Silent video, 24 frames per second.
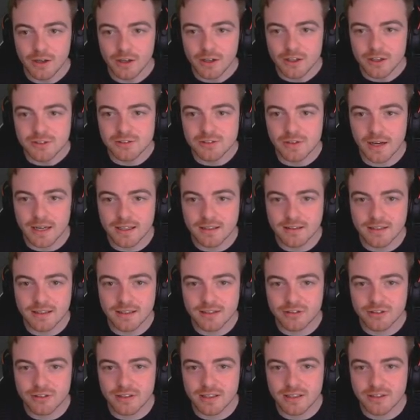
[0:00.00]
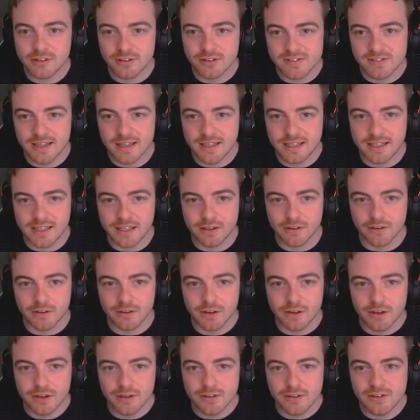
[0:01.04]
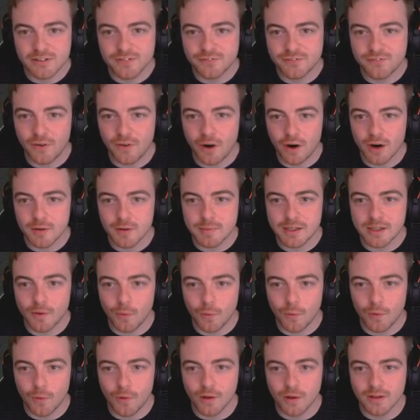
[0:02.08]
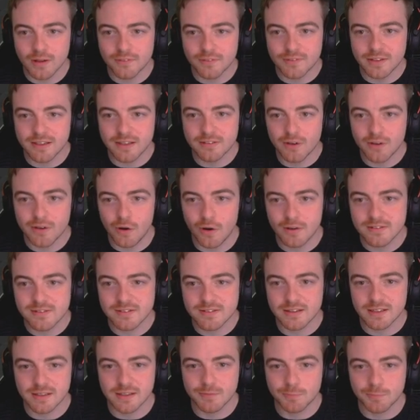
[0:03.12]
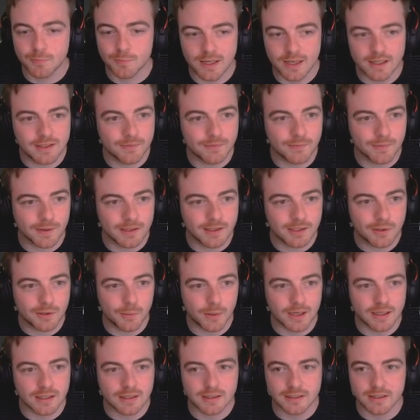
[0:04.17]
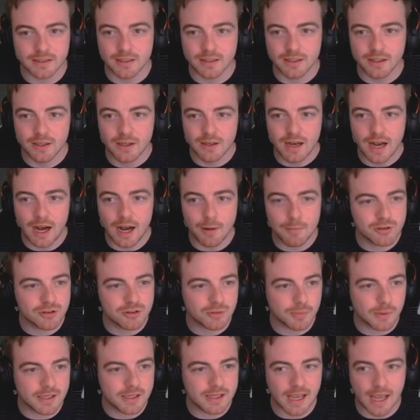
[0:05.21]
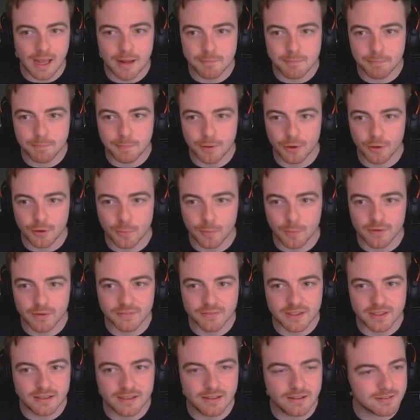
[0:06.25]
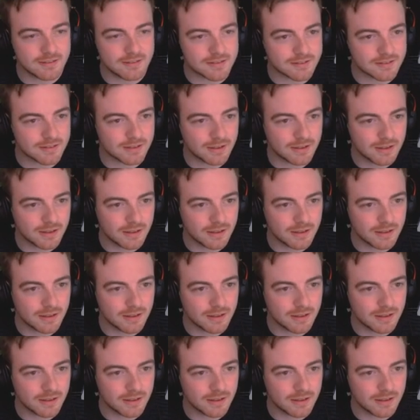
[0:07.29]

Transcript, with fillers: So I can literally just sit here, just farming all of these constantly, really, really quickly. How much do I get per one of these?